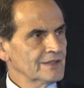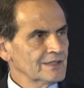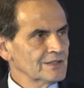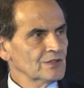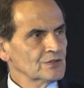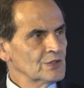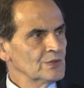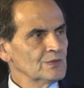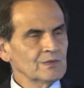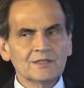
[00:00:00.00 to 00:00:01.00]
There are
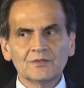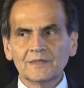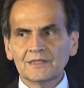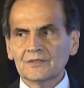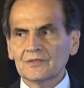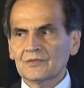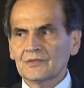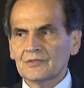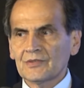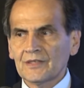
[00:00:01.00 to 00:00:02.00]
2 randomized
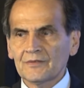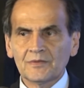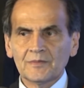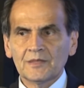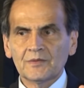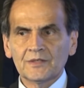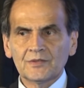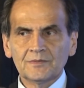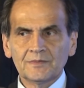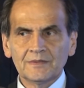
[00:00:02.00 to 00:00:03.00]
control trials in our
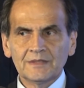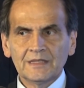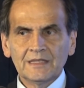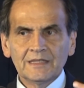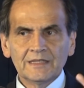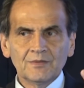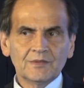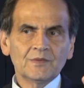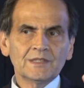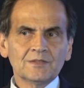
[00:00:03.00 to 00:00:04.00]
group. There
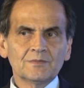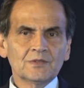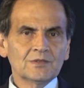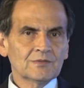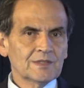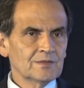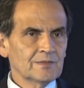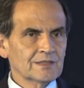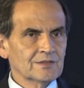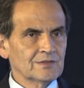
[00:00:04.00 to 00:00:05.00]
were very small
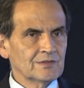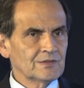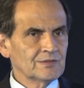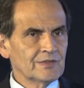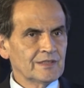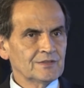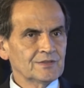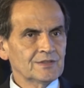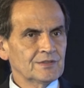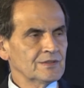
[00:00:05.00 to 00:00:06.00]
randomized control trials
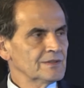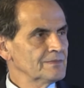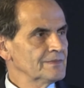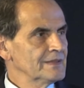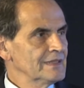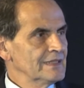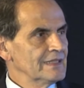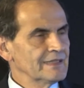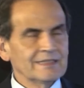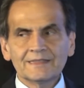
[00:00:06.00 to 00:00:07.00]
in Europe,
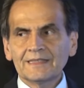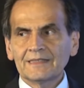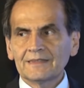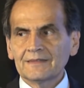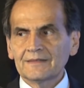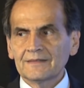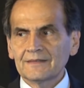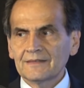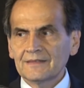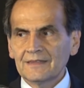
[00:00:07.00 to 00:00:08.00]
and that's it.
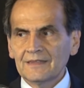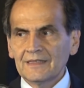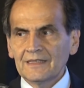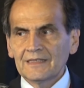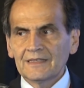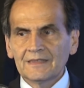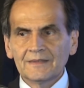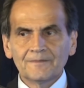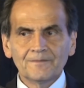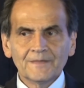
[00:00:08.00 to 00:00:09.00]

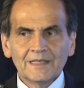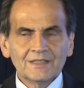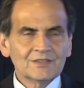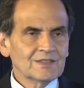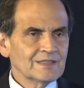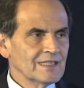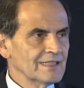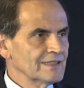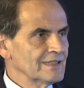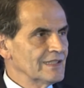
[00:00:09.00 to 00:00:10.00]

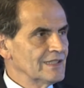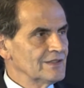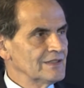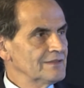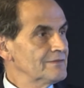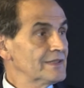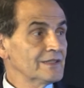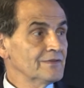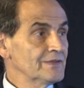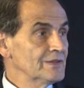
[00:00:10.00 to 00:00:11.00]
Exercise in the elderly,
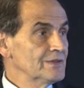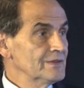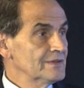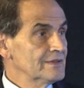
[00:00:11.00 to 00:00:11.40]
very few.